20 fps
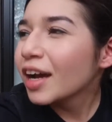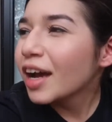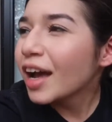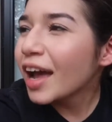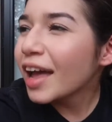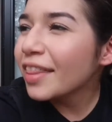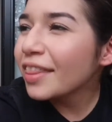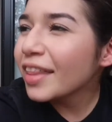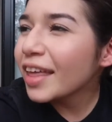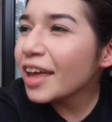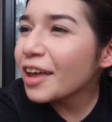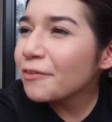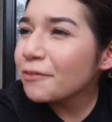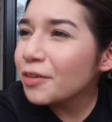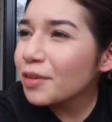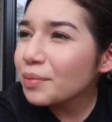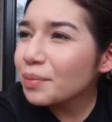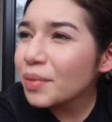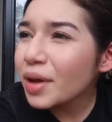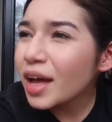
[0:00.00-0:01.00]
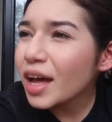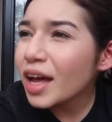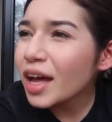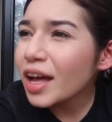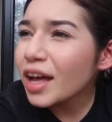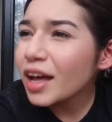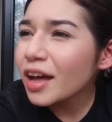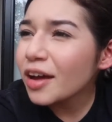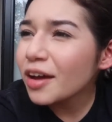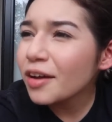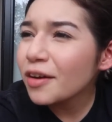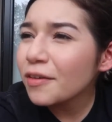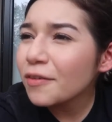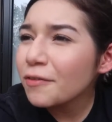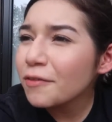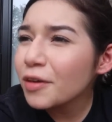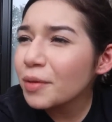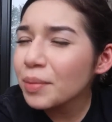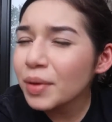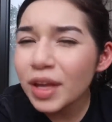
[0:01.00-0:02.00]
and then from
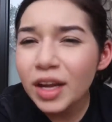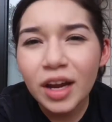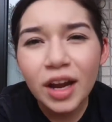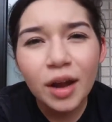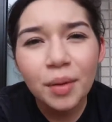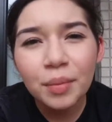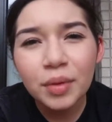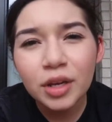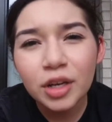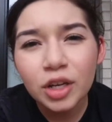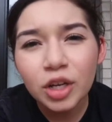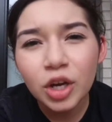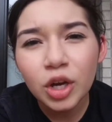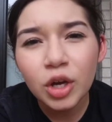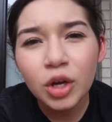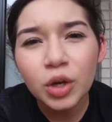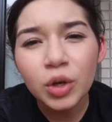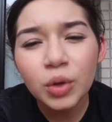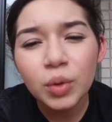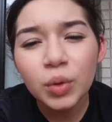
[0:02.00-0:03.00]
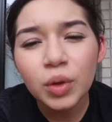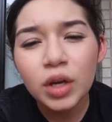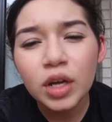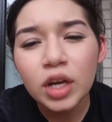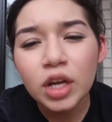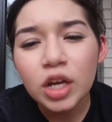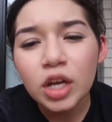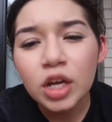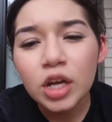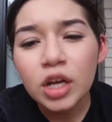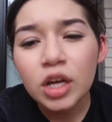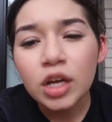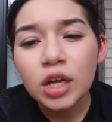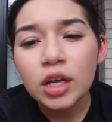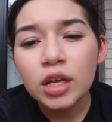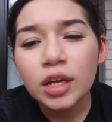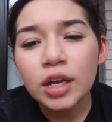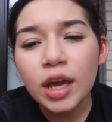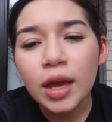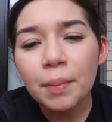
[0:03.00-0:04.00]
from here, I'm gonna go
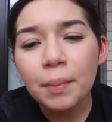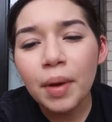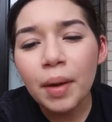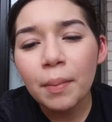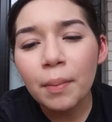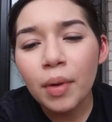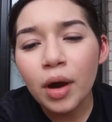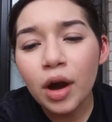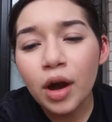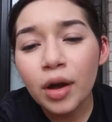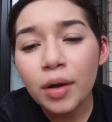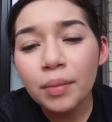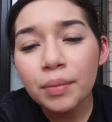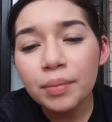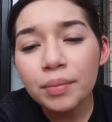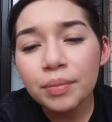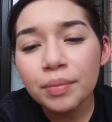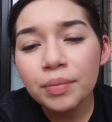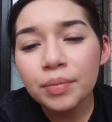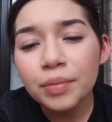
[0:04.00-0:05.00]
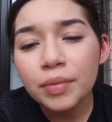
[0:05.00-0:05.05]
get my mom,